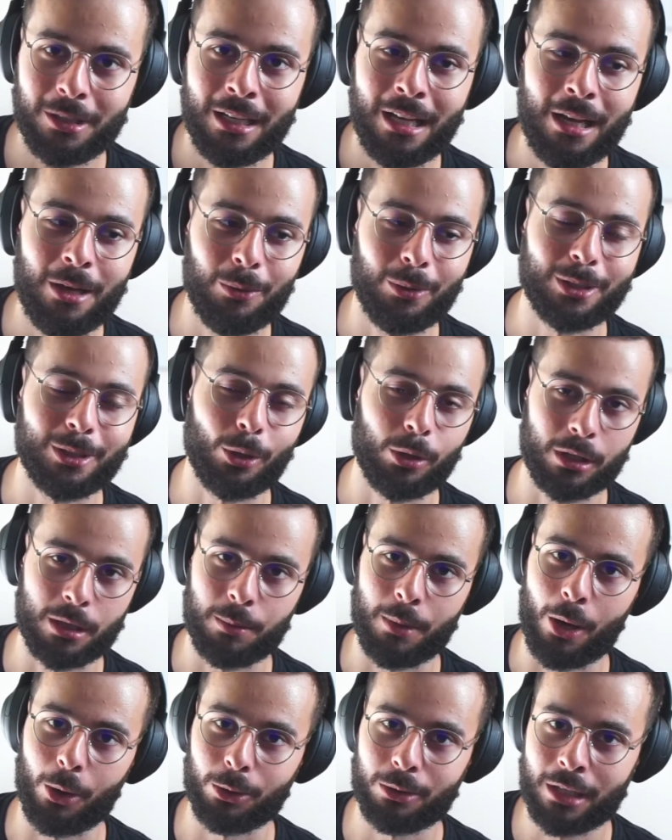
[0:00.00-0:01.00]
We talked
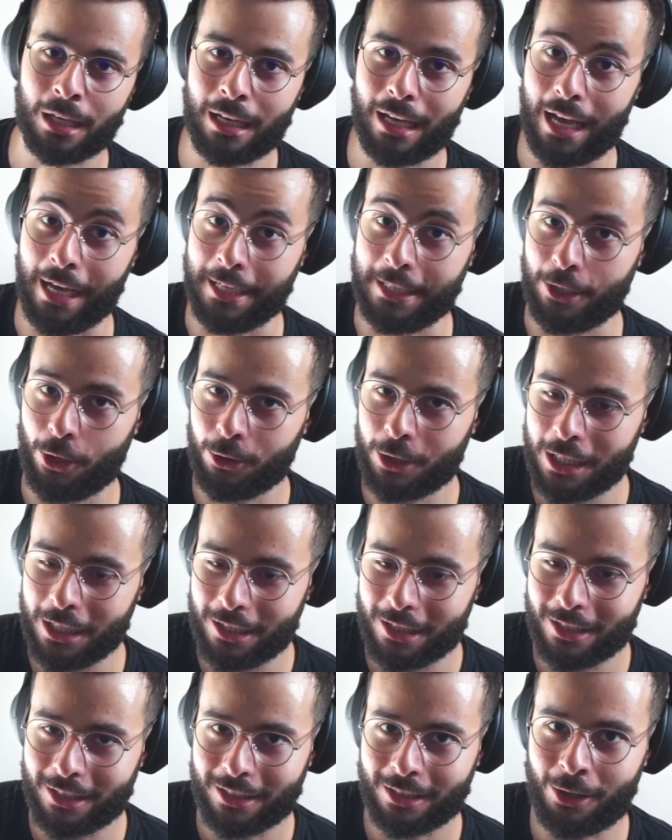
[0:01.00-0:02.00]
about ionic
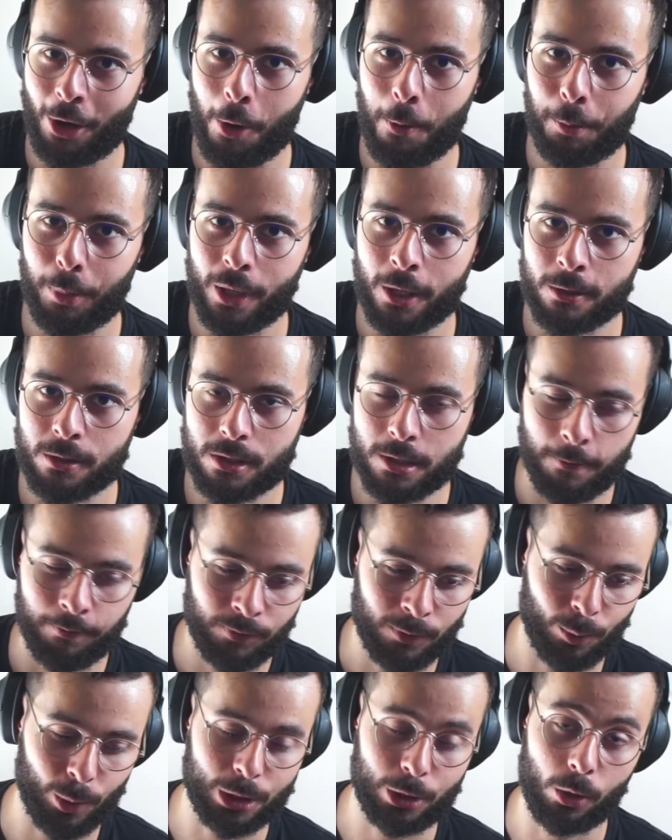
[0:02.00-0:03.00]
compounds. We
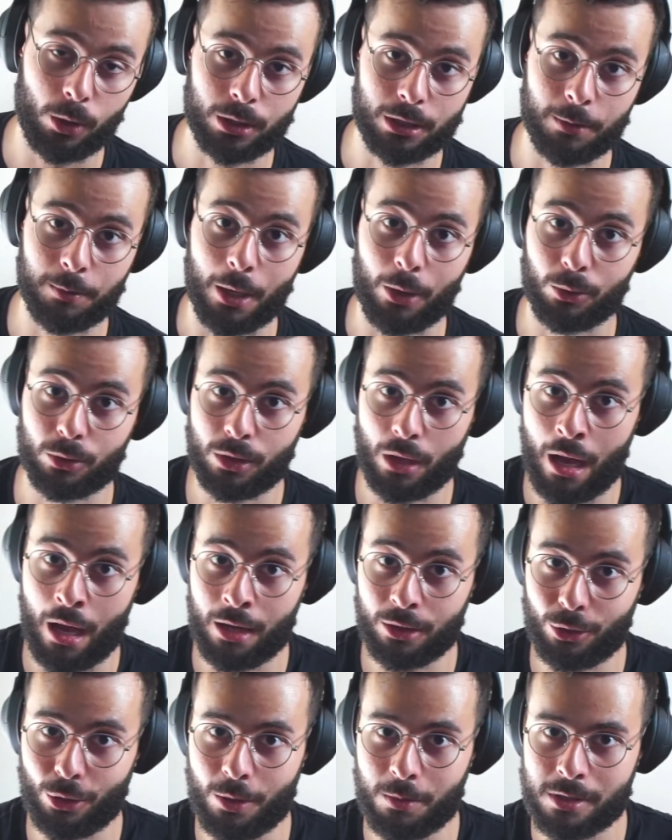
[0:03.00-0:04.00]
talked about
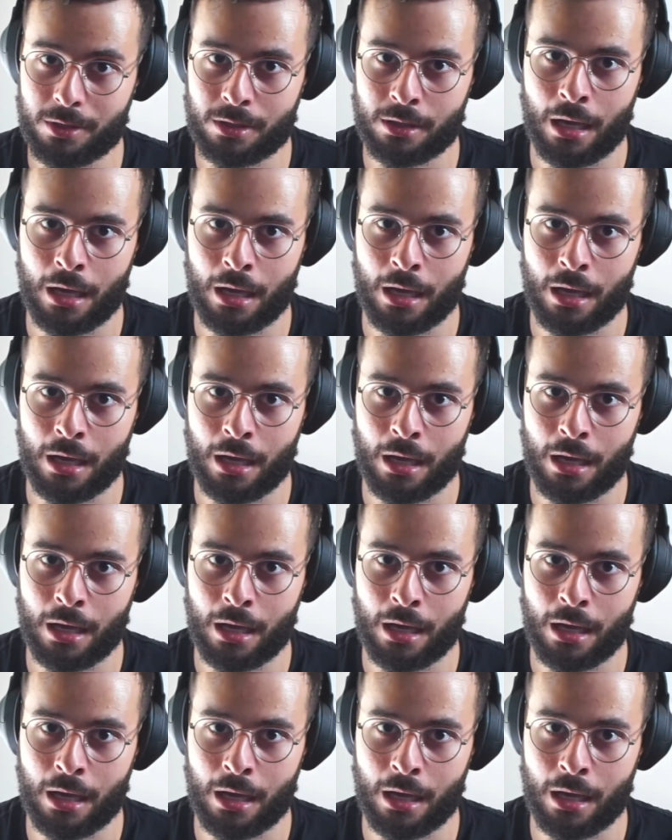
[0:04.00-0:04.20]
atoms.